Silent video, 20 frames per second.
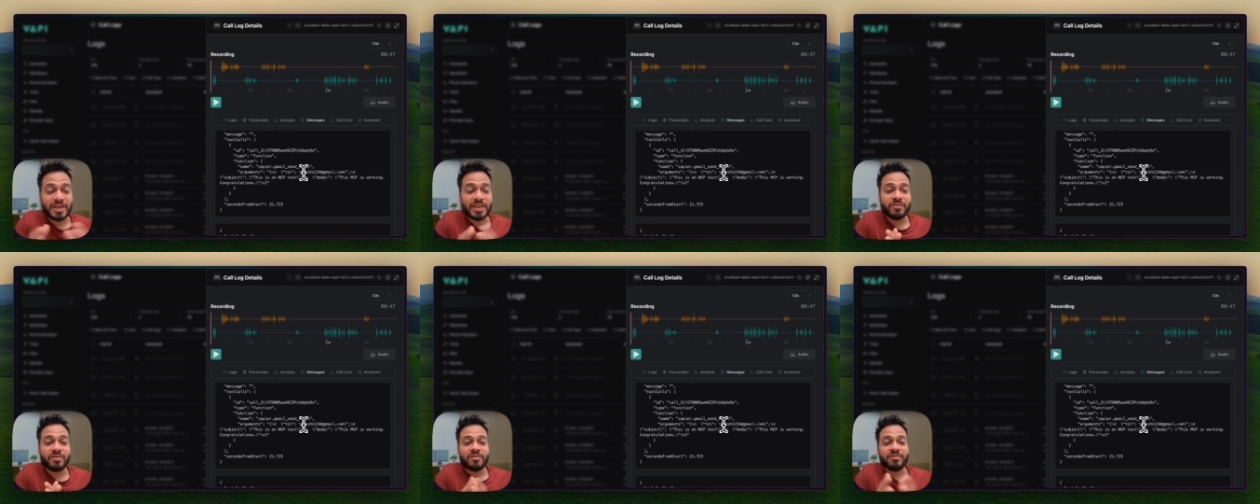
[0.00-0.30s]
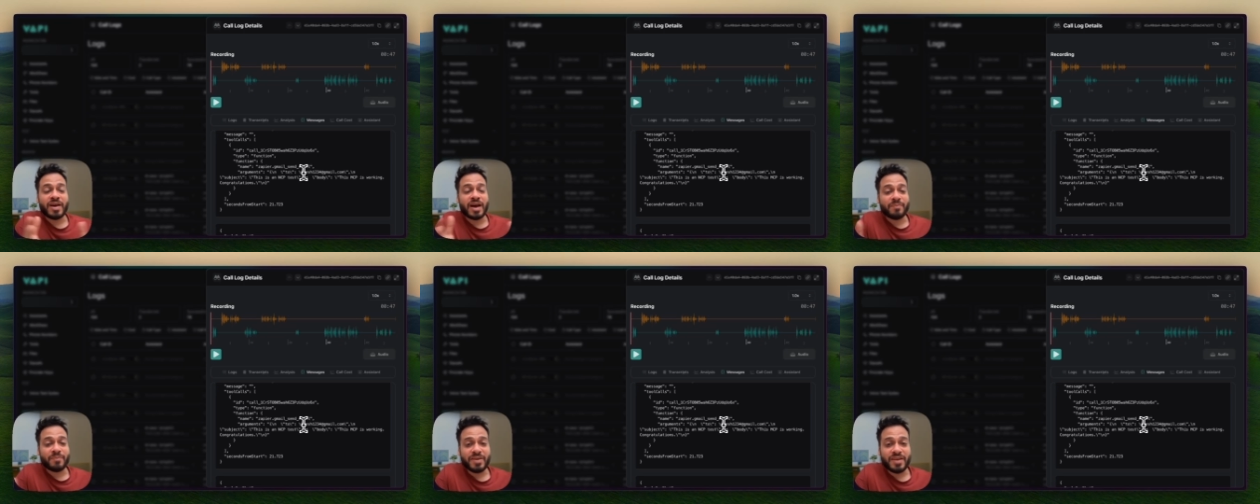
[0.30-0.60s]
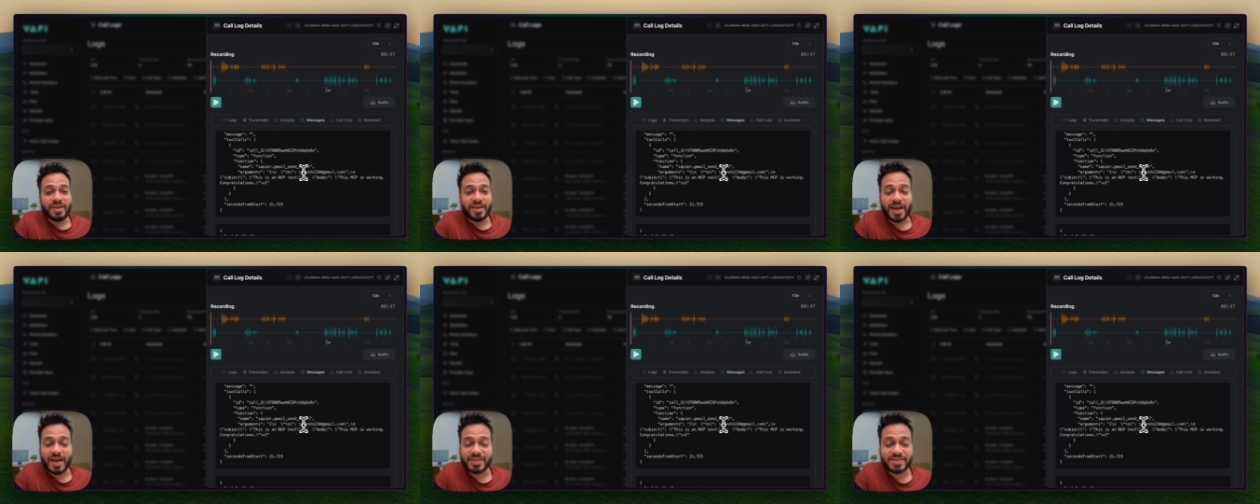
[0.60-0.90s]
By the way,
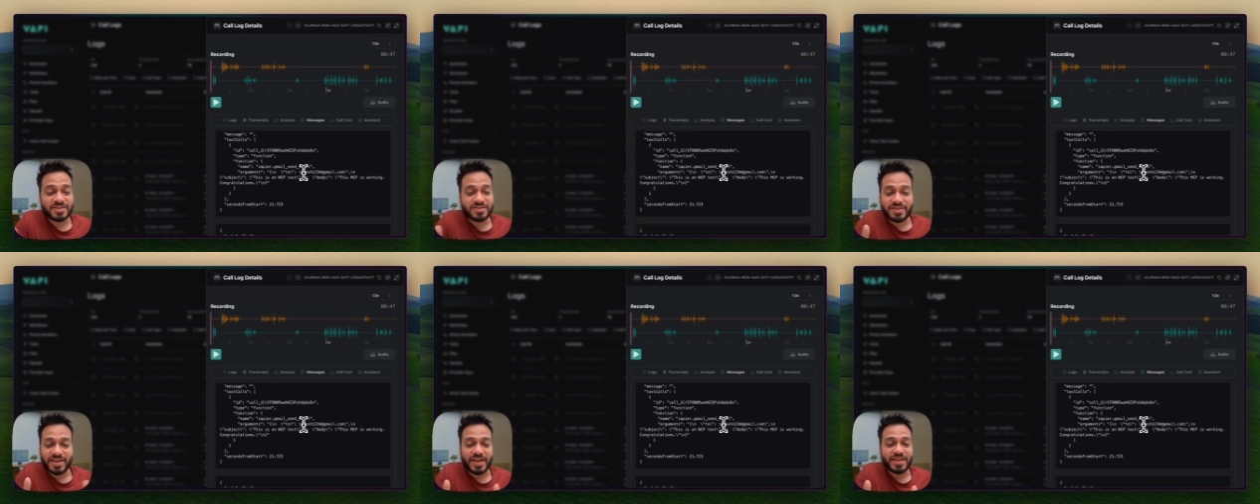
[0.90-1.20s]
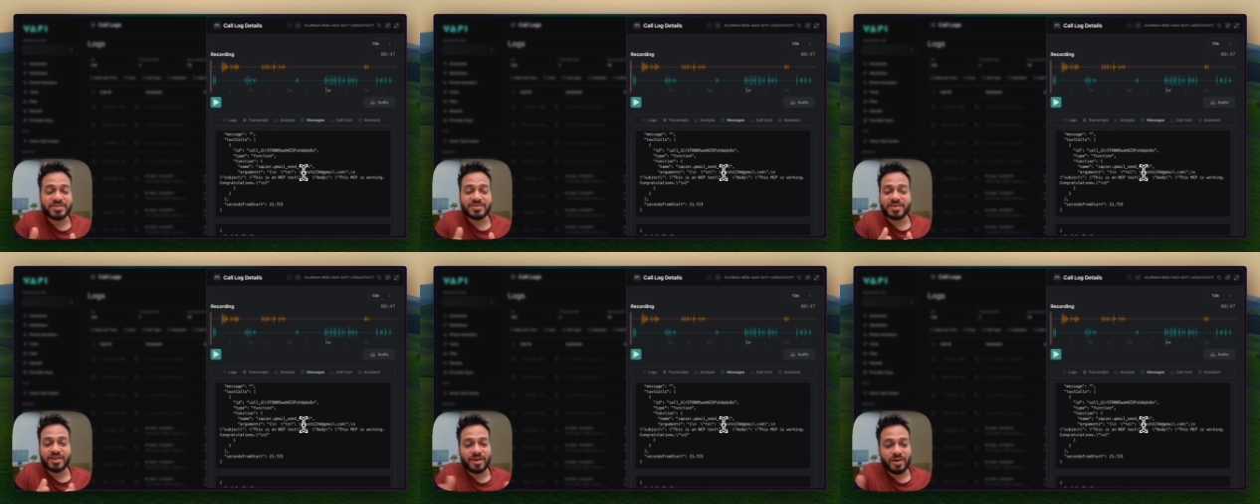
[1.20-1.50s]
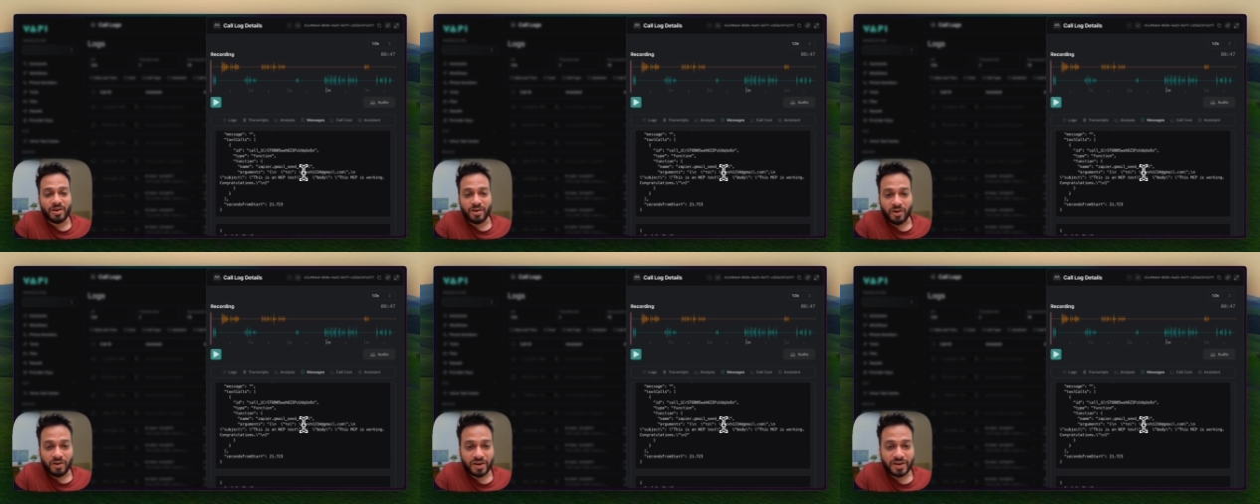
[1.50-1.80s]
Vapi has changed
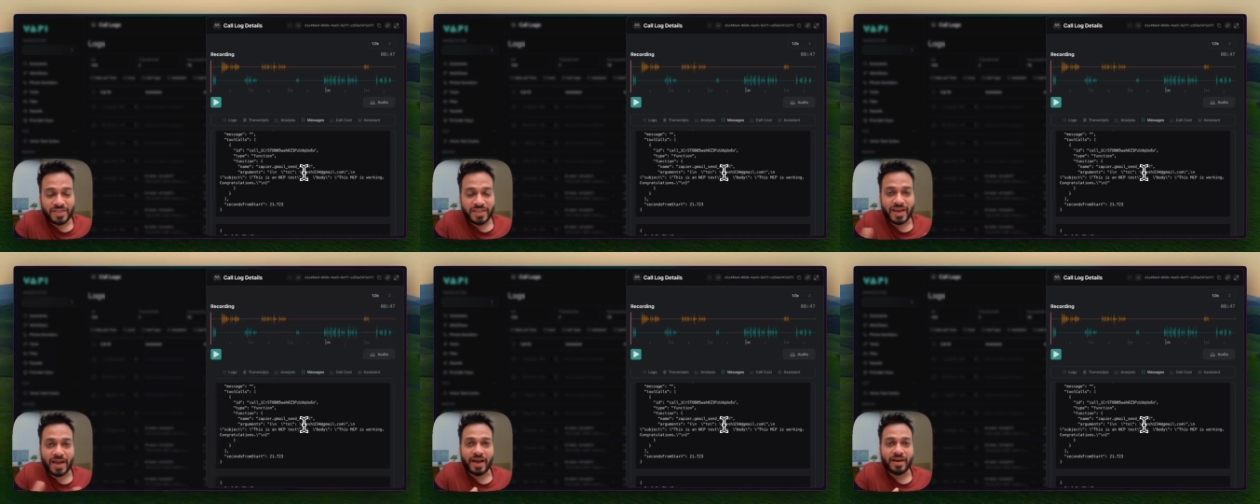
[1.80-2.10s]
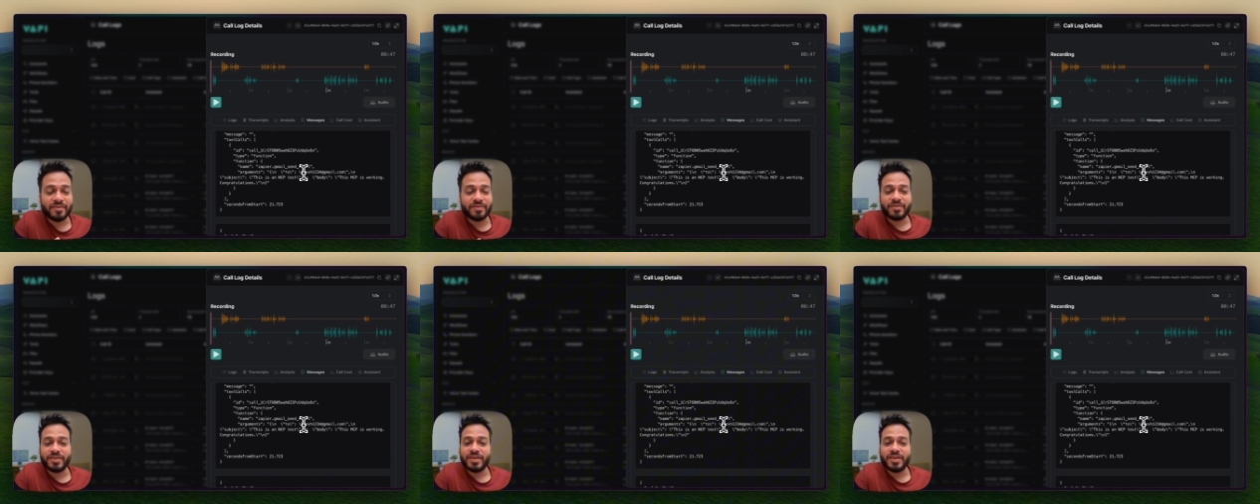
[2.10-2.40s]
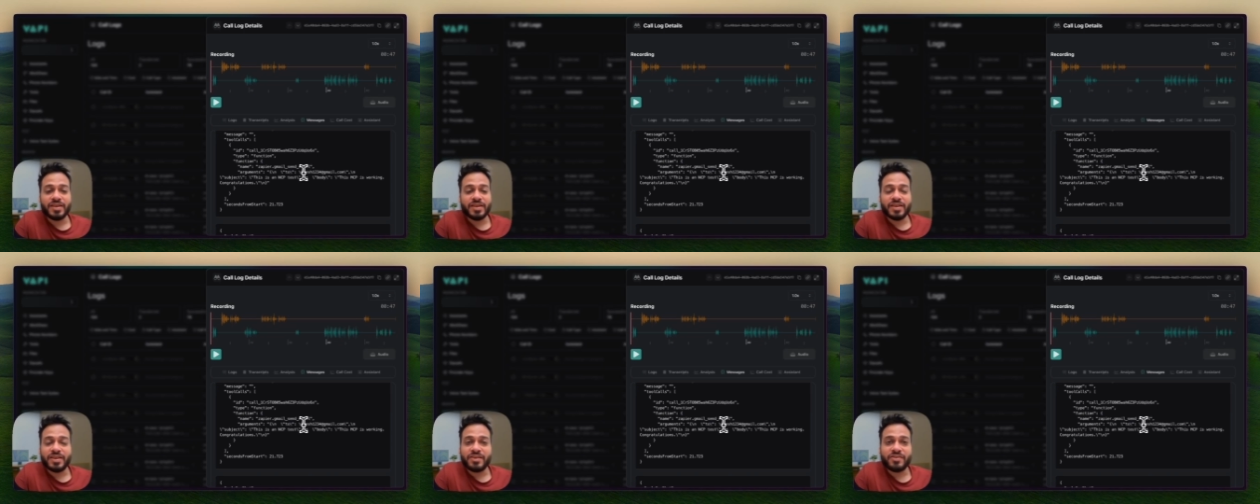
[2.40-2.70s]
a lot. They have
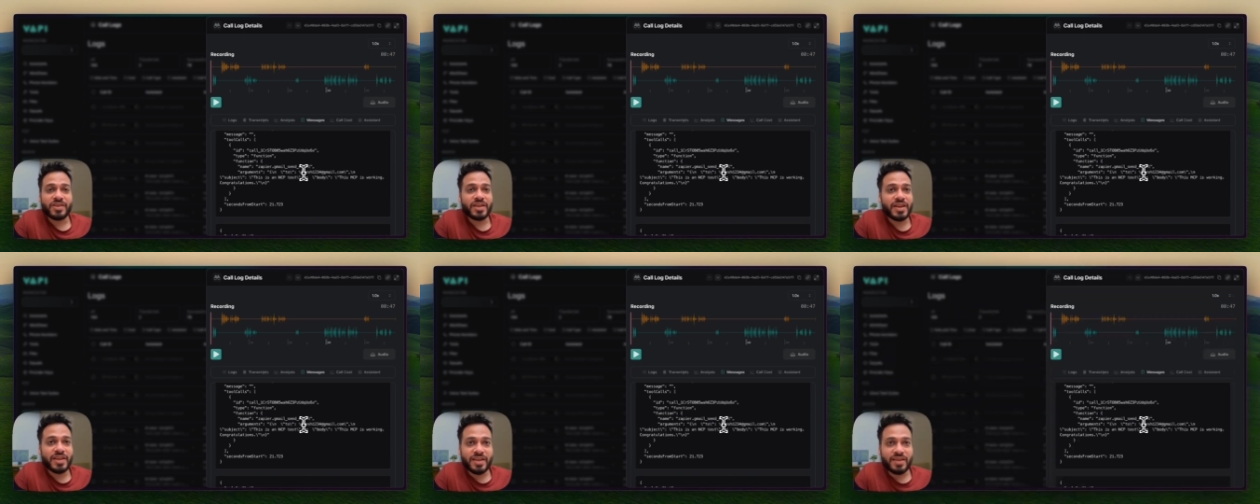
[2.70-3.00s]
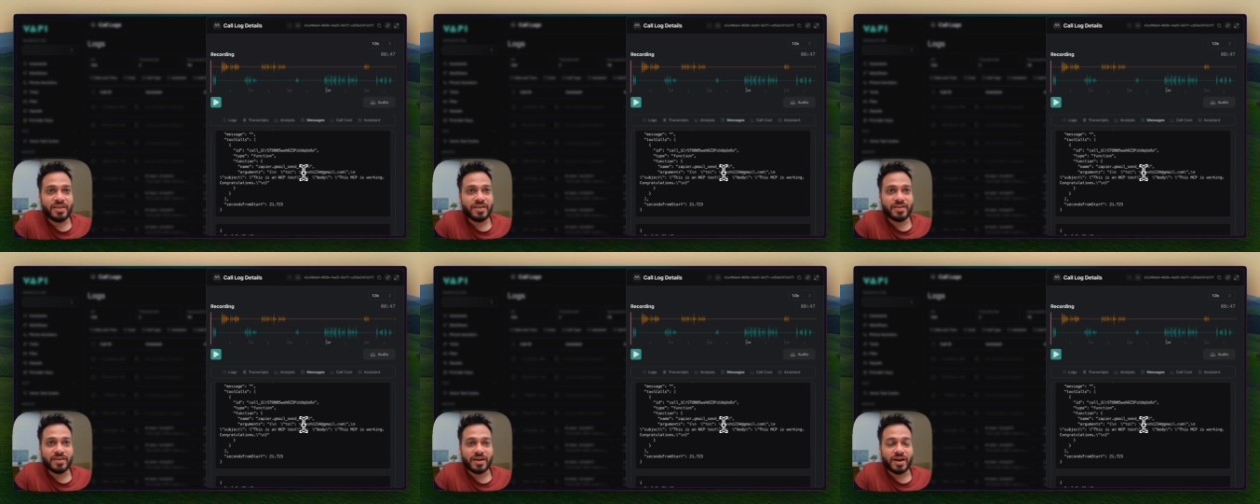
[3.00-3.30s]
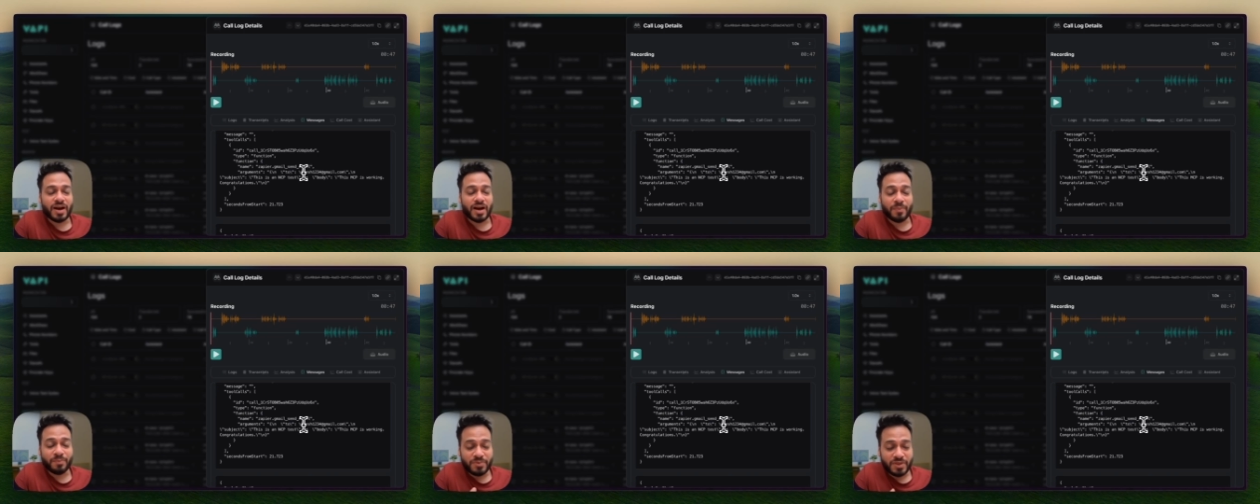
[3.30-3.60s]
really
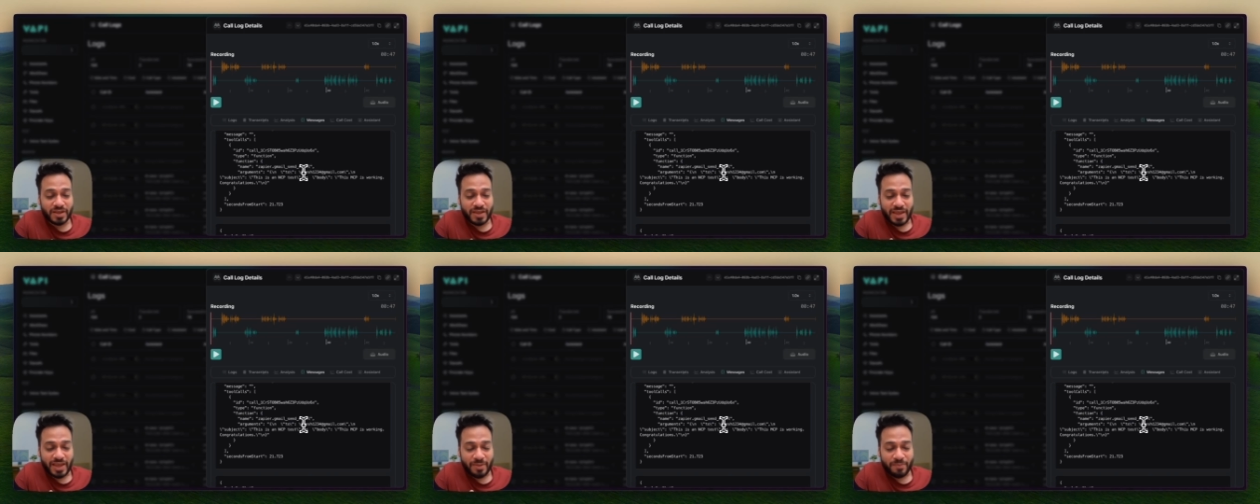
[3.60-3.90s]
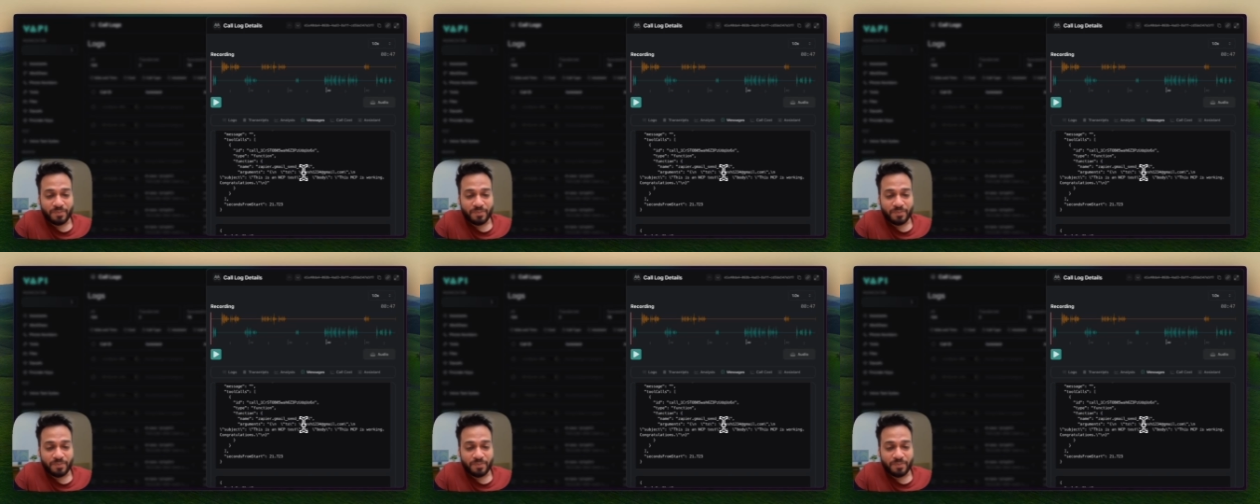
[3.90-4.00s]
up the